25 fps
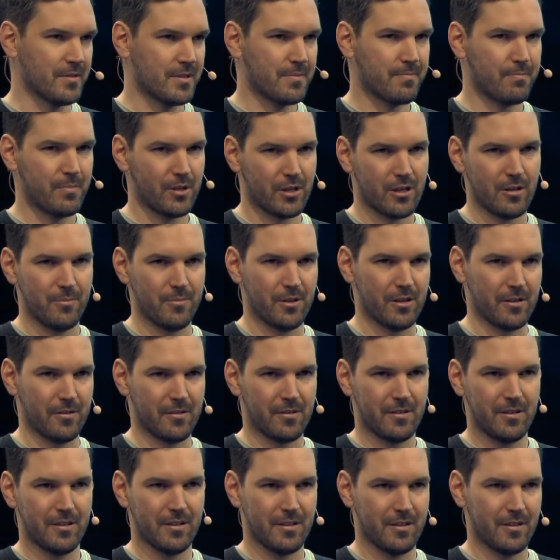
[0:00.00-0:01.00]
is
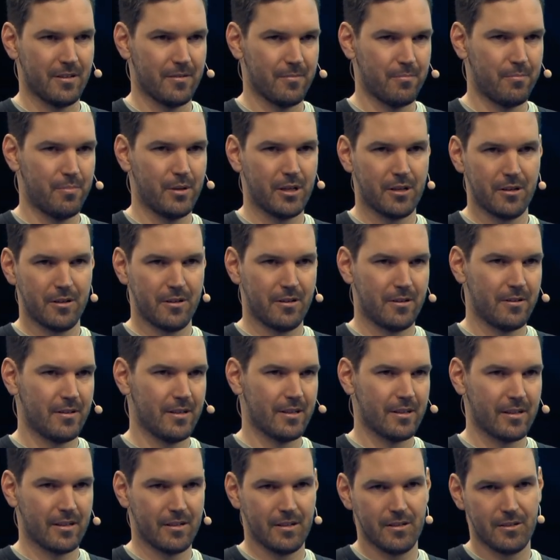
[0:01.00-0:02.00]
becoming uh, bigger like,